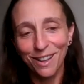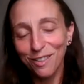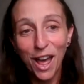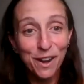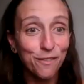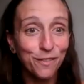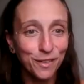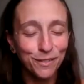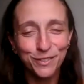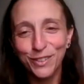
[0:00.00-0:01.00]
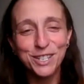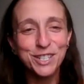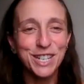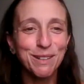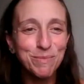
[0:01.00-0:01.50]
a lot of
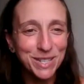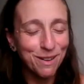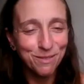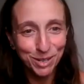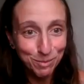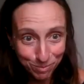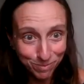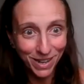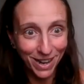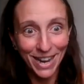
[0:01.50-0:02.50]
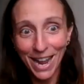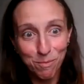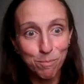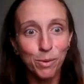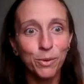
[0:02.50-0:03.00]
friendships that were,
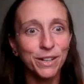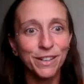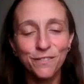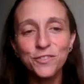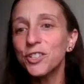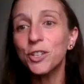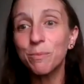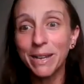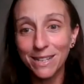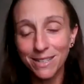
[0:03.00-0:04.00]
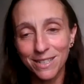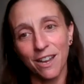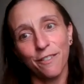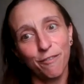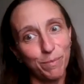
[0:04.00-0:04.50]
again, born of 2 minutes
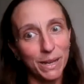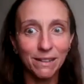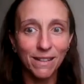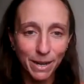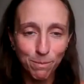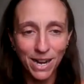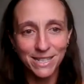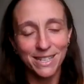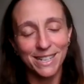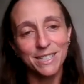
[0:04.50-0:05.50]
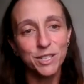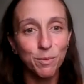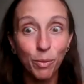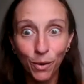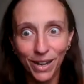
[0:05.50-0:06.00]
of being like-minded and
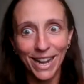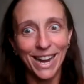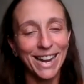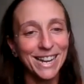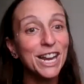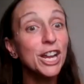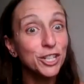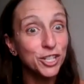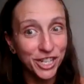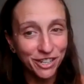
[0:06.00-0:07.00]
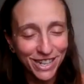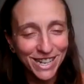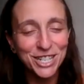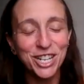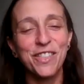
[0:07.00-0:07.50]
supporting and cheering
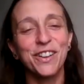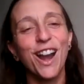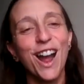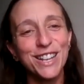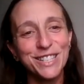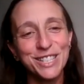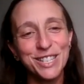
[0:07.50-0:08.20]
each other on.